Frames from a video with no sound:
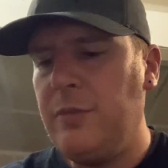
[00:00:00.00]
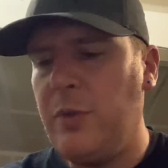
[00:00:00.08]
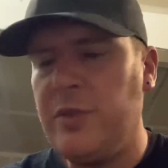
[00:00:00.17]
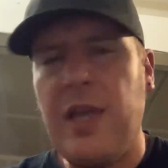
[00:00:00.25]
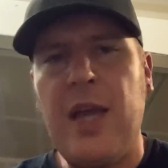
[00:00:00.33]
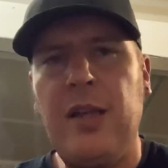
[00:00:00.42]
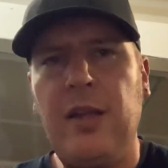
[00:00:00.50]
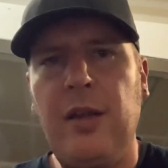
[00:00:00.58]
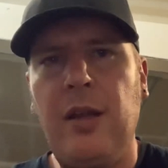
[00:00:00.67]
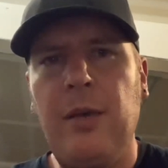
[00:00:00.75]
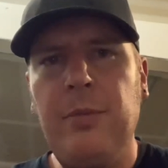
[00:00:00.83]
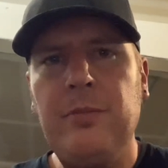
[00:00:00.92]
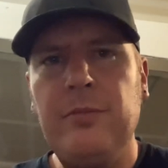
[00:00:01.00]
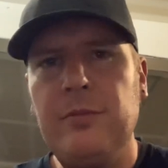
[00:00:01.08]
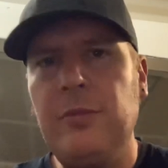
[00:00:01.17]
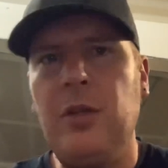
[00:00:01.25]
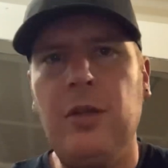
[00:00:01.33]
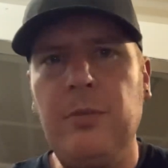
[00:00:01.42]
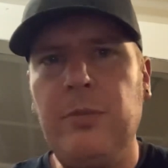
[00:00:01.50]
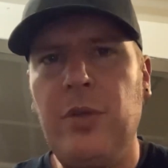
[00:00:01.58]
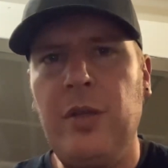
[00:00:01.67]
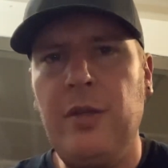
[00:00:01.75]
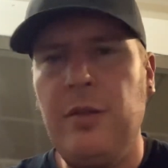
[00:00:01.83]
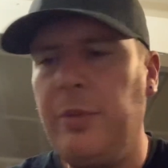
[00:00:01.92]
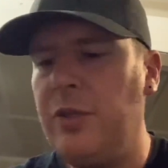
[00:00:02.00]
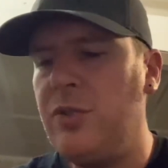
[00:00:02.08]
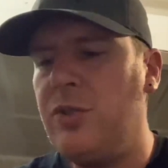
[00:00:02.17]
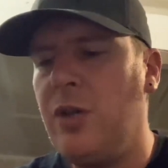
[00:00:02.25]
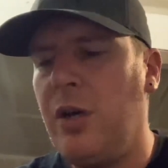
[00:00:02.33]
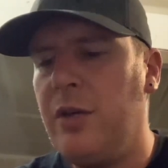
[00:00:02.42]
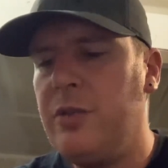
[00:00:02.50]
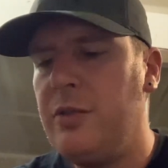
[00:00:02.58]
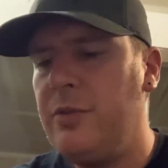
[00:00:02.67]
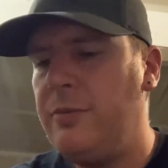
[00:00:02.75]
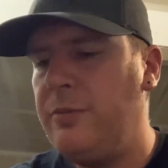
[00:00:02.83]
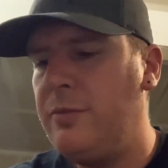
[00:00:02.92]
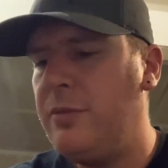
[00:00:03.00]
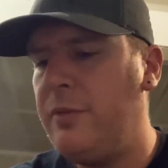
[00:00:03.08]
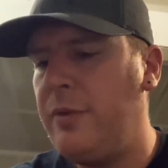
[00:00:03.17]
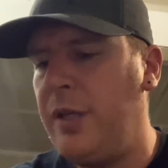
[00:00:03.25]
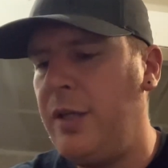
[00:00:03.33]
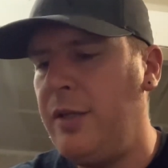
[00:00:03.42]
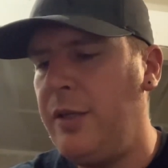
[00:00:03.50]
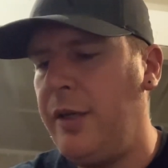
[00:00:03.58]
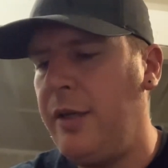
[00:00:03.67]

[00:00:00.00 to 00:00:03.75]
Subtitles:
I was canning it up, put it in a bunch of jars, and